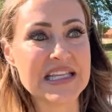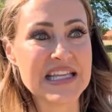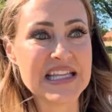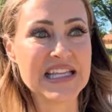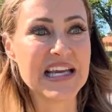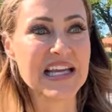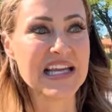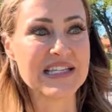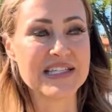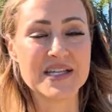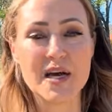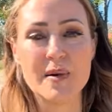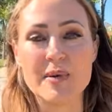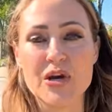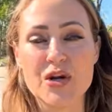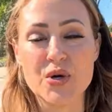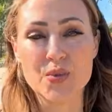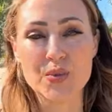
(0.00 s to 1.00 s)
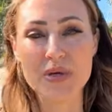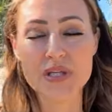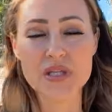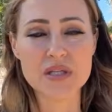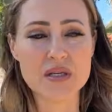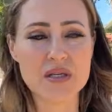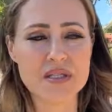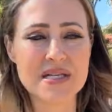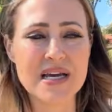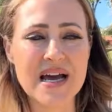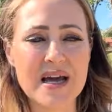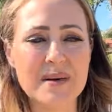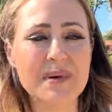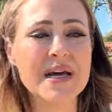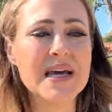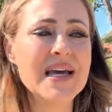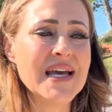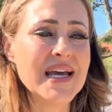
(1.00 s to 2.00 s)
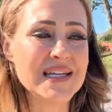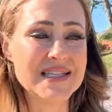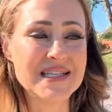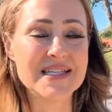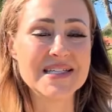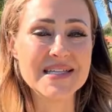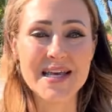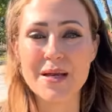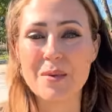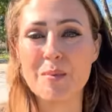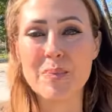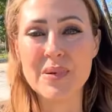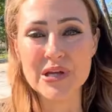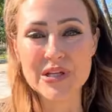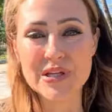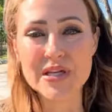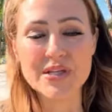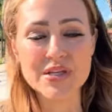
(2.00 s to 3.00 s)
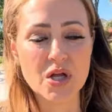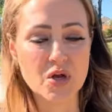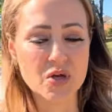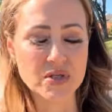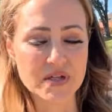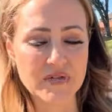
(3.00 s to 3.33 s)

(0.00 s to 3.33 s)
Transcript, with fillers: thing that has come here in a really long time. It's a ten billion dollar